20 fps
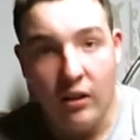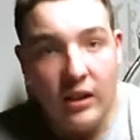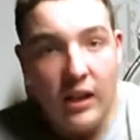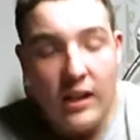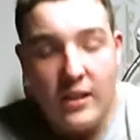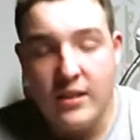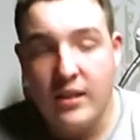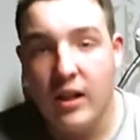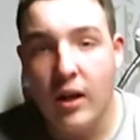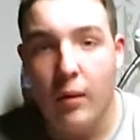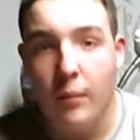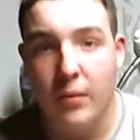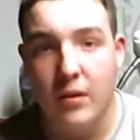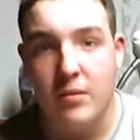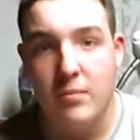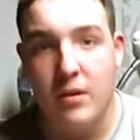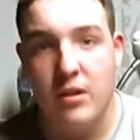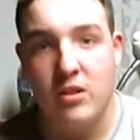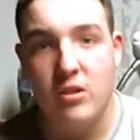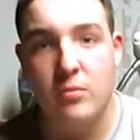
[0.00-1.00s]
Lots of
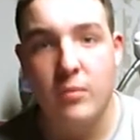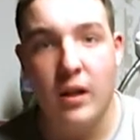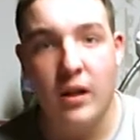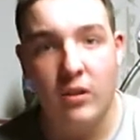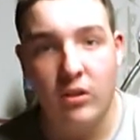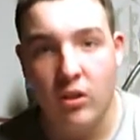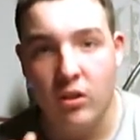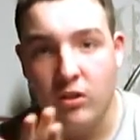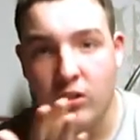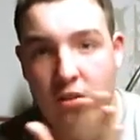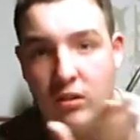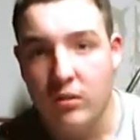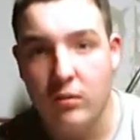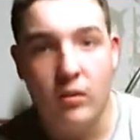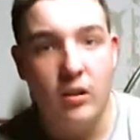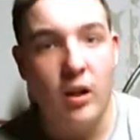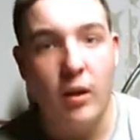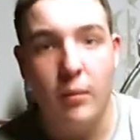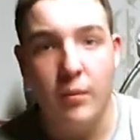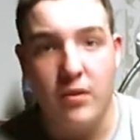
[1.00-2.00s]
companies message me. I talk to
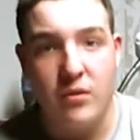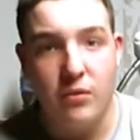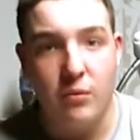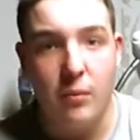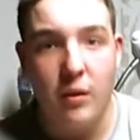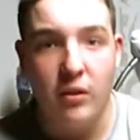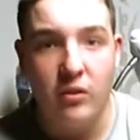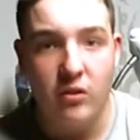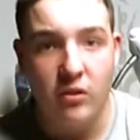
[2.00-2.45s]
companies from